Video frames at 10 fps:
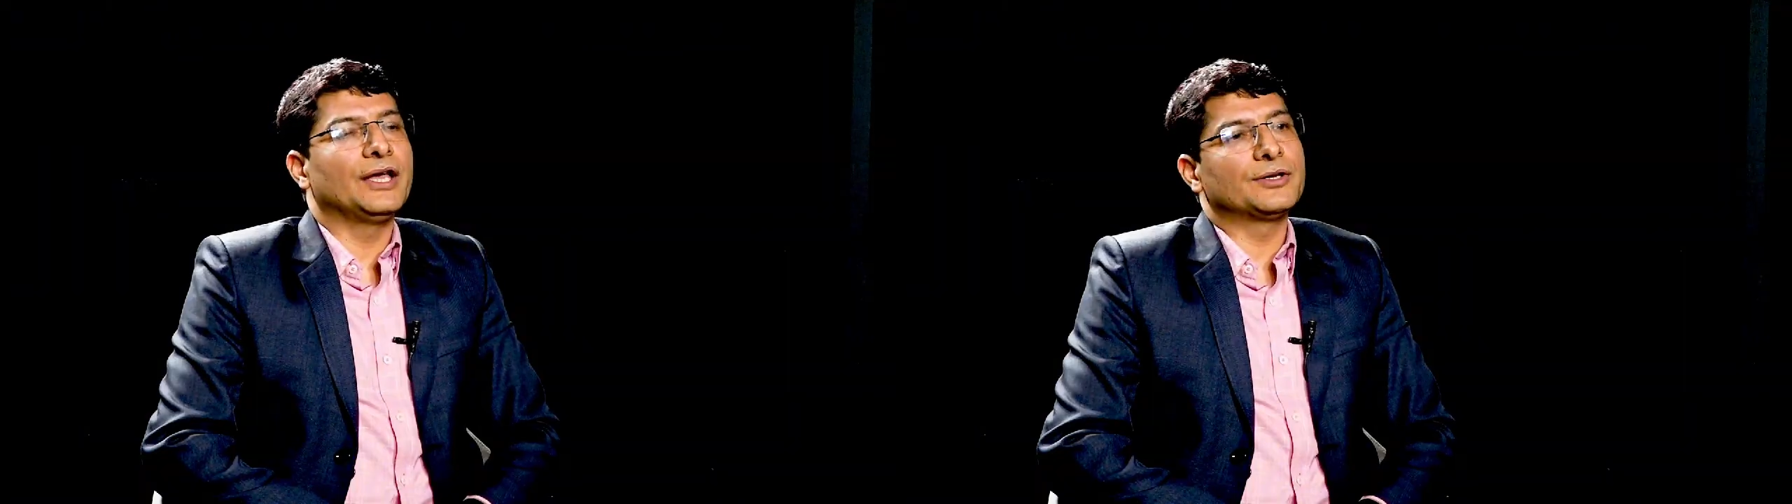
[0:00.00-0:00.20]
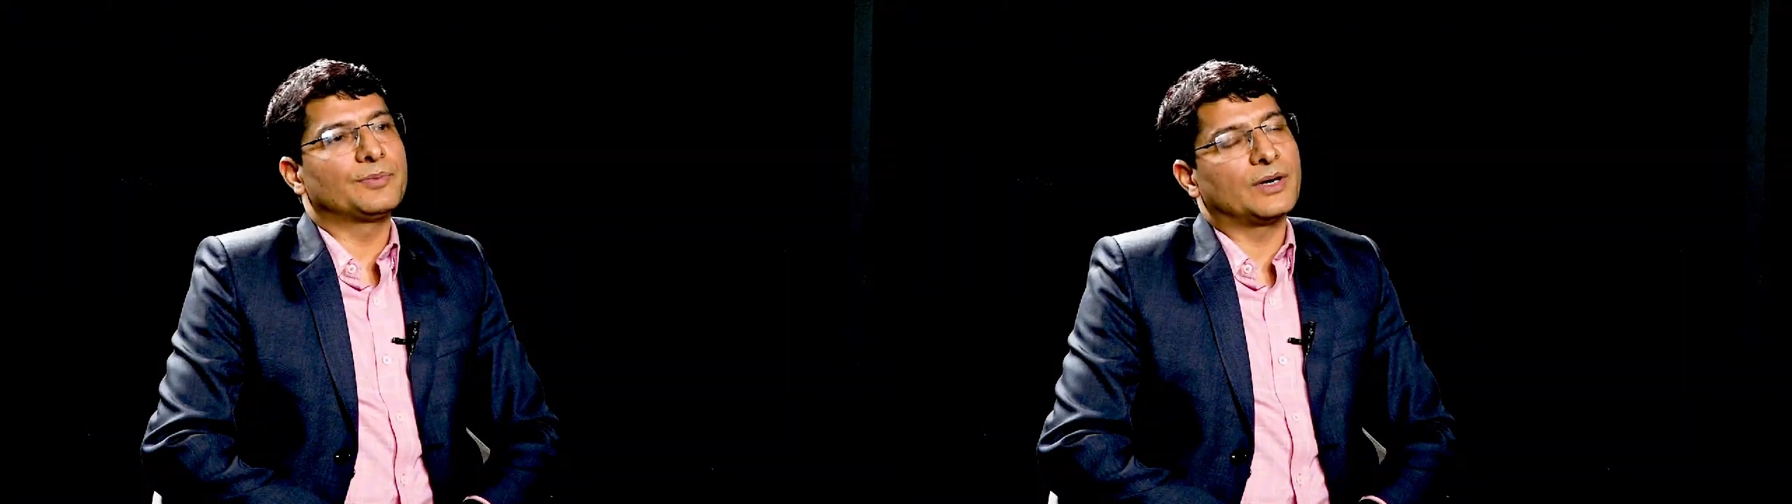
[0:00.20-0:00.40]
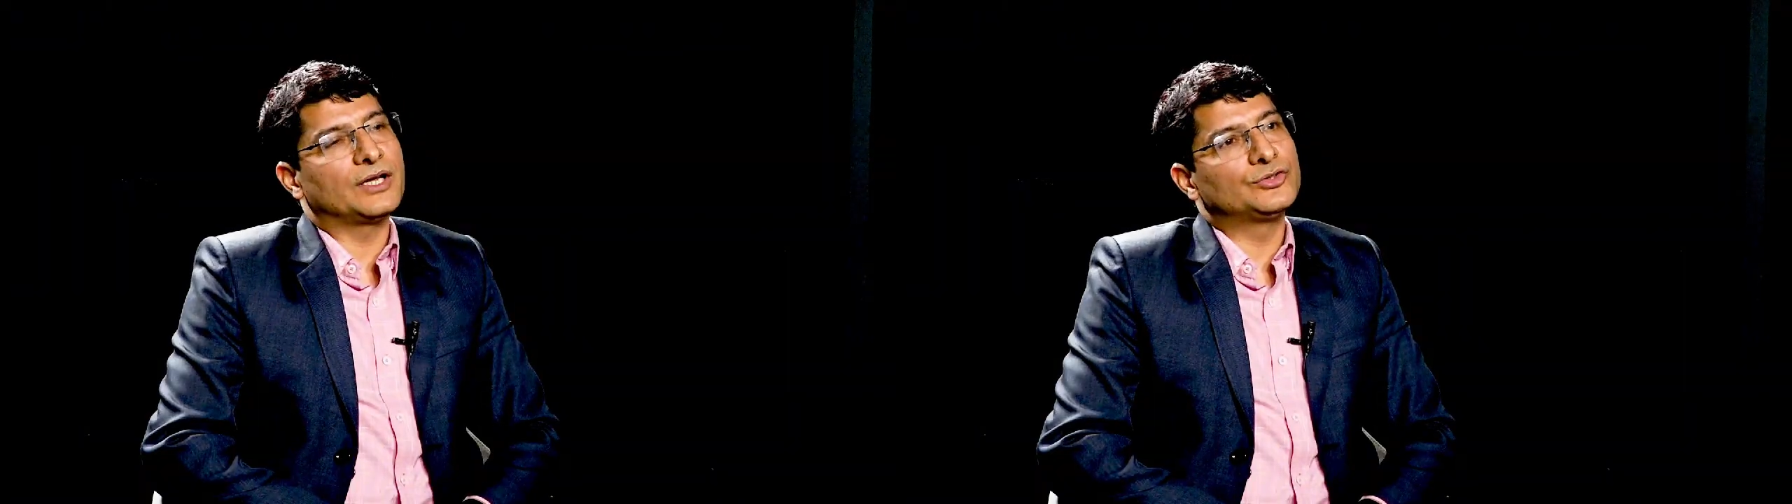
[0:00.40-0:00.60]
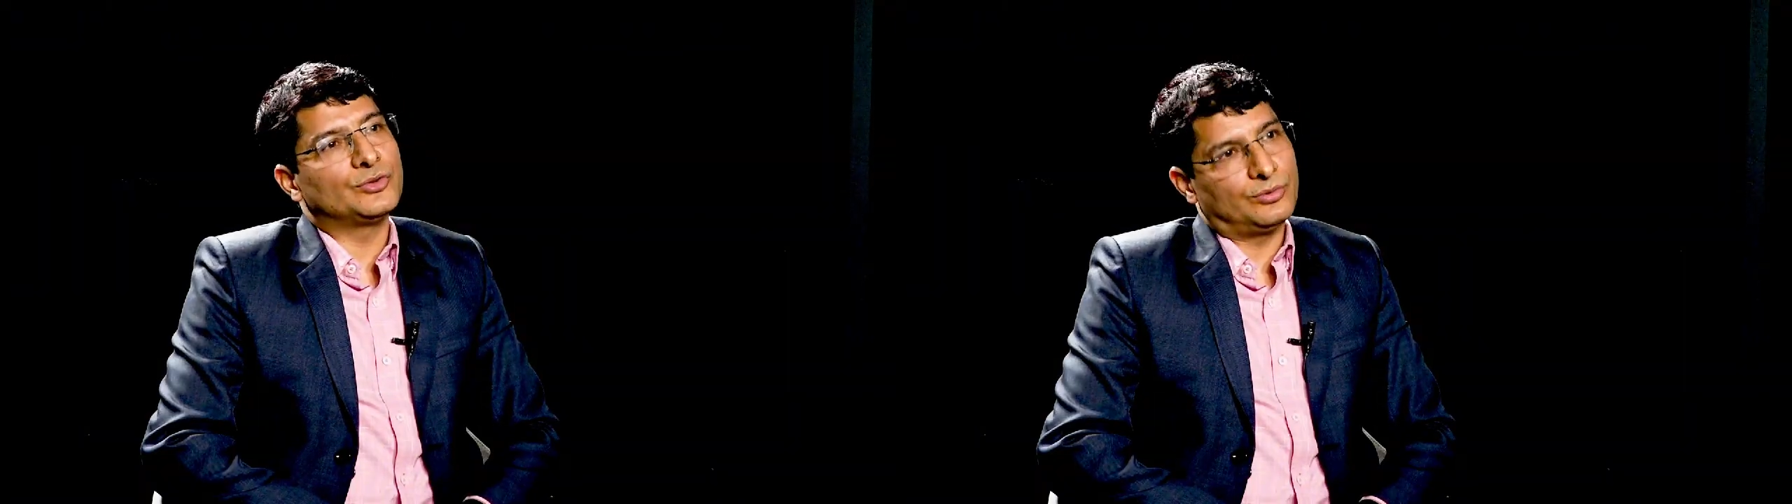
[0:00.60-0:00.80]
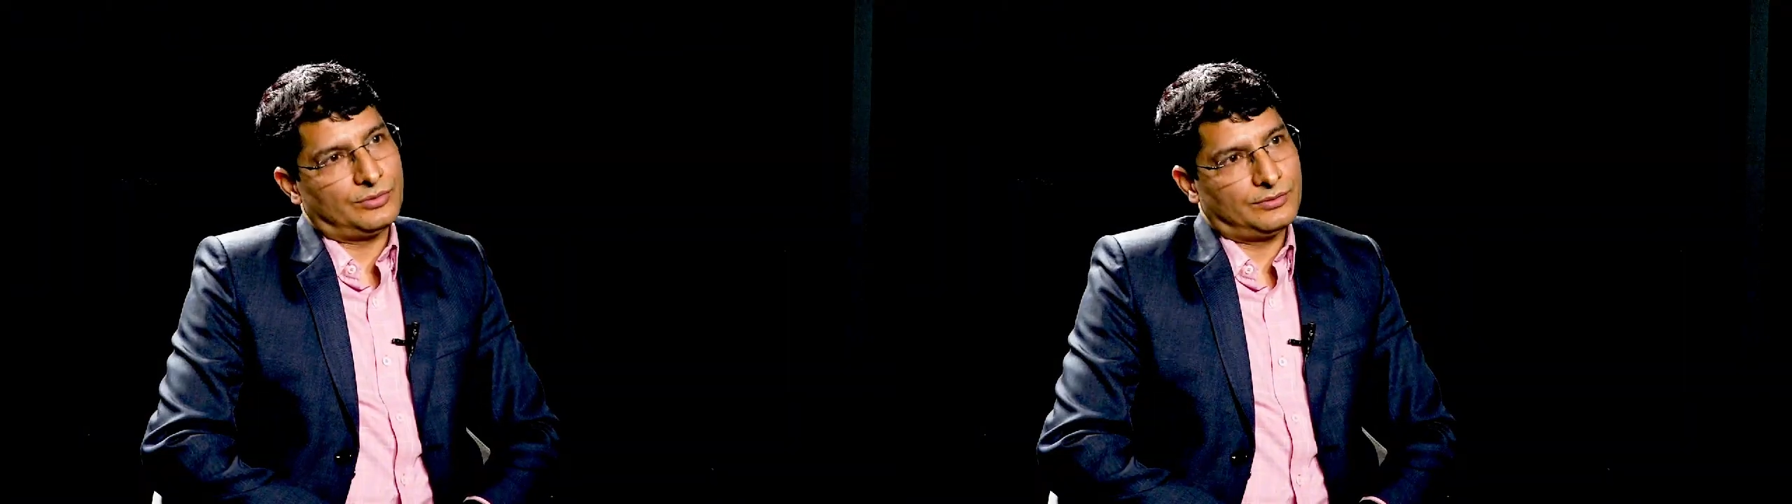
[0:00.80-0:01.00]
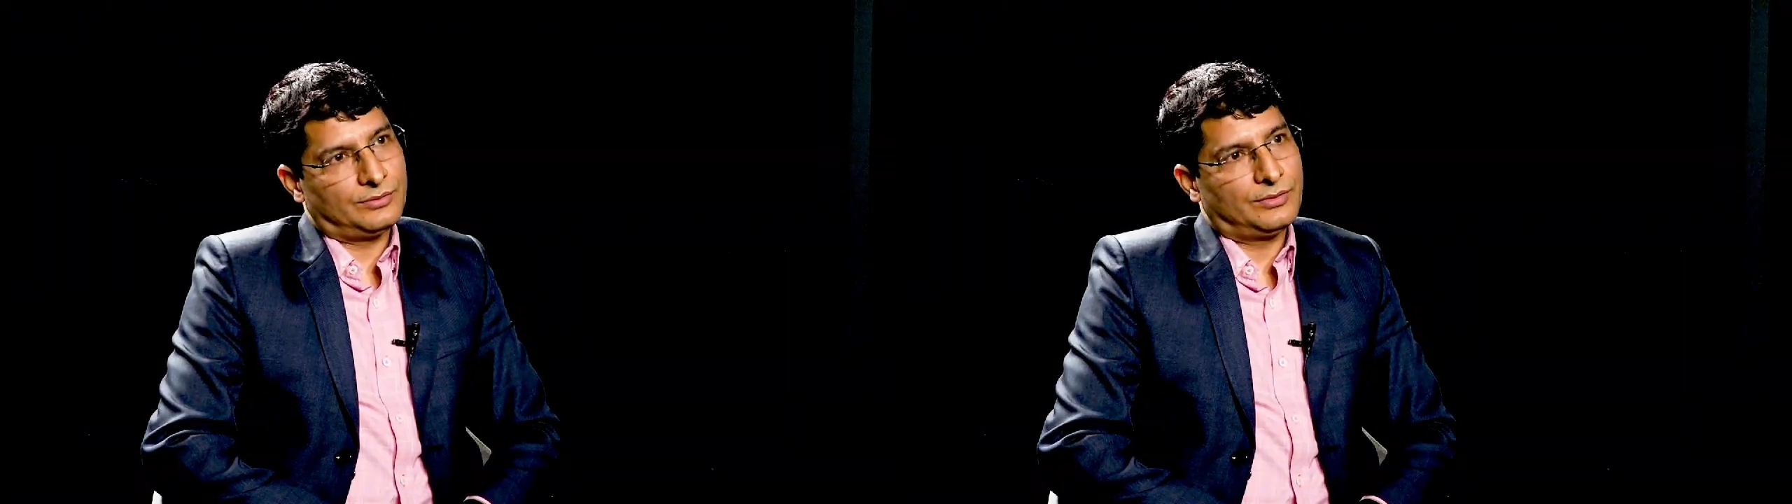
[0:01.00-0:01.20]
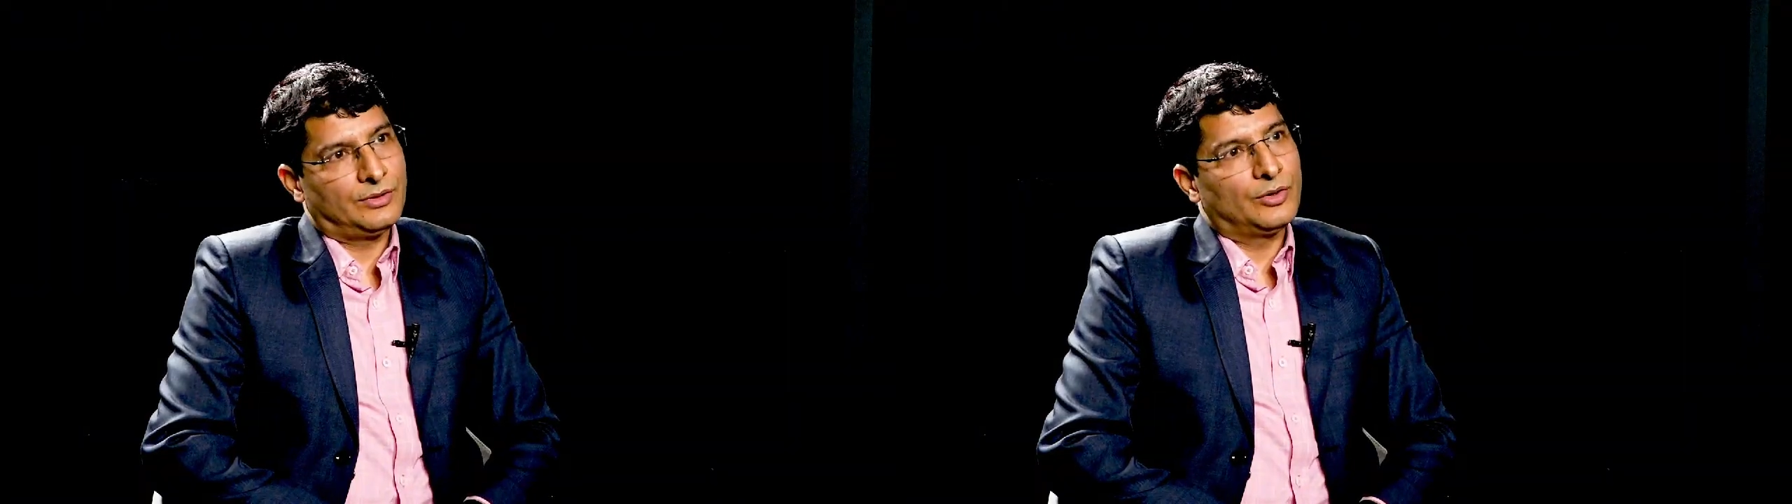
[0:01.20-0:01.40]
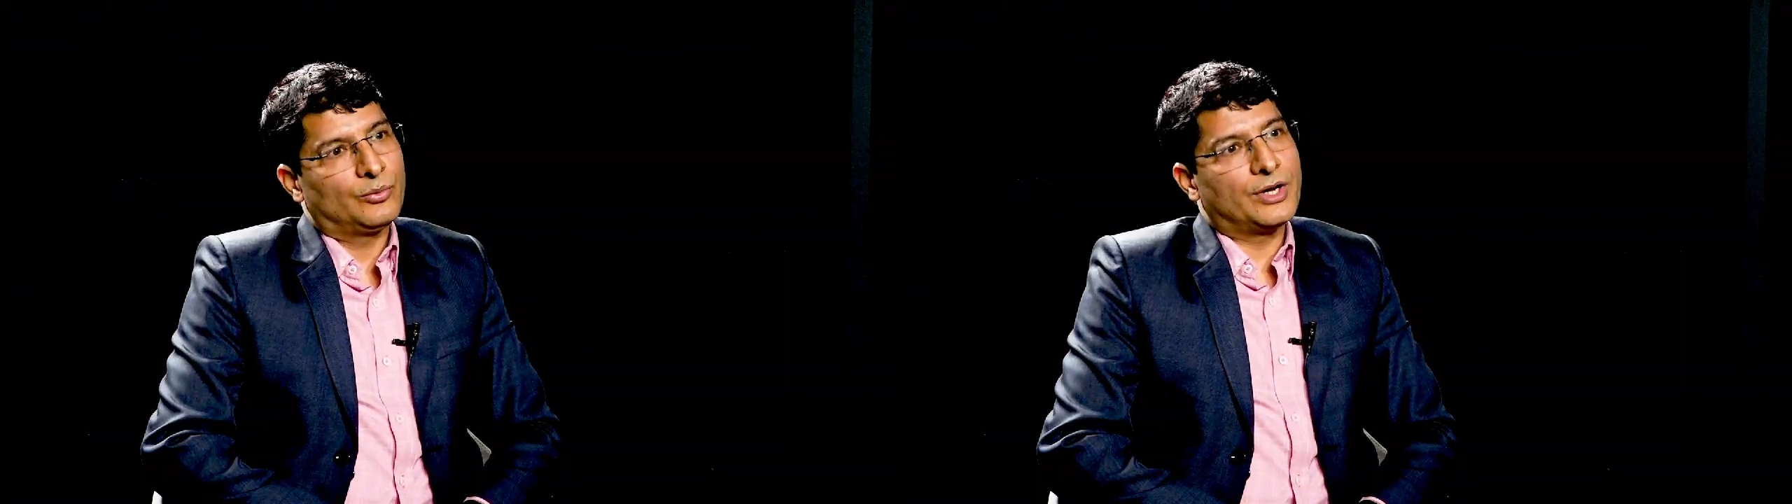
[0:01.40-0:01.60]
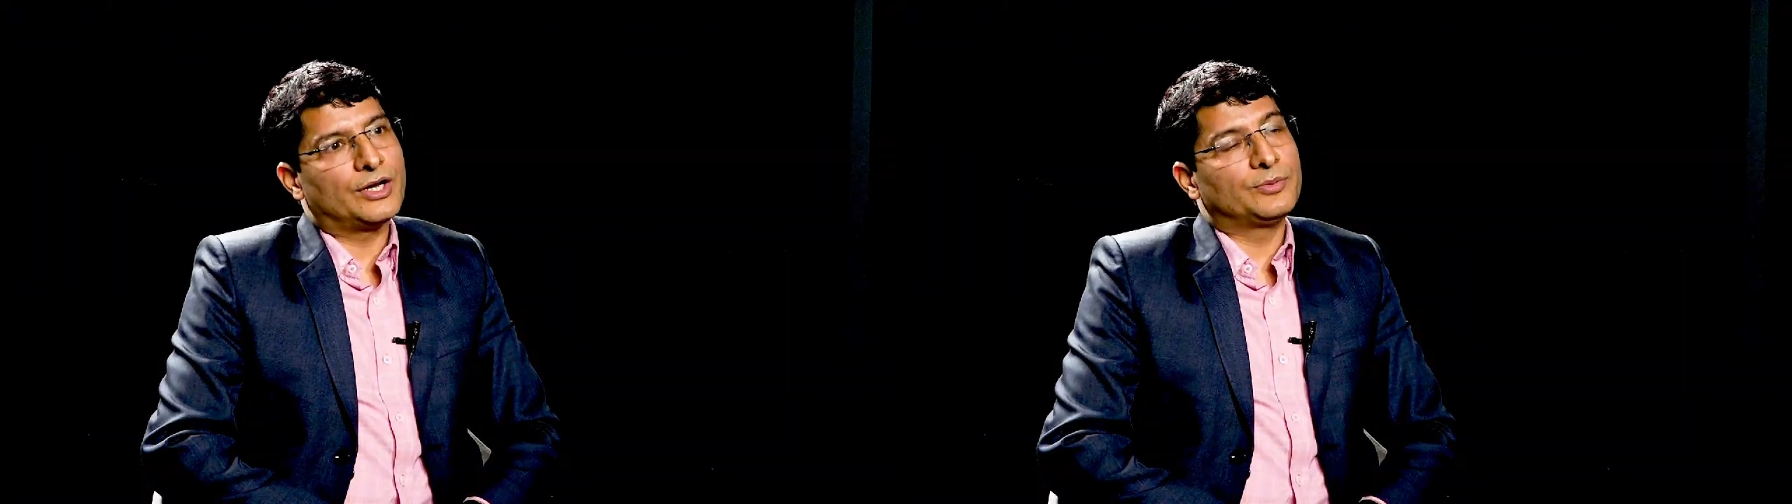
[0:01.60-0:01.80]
enterprise zone where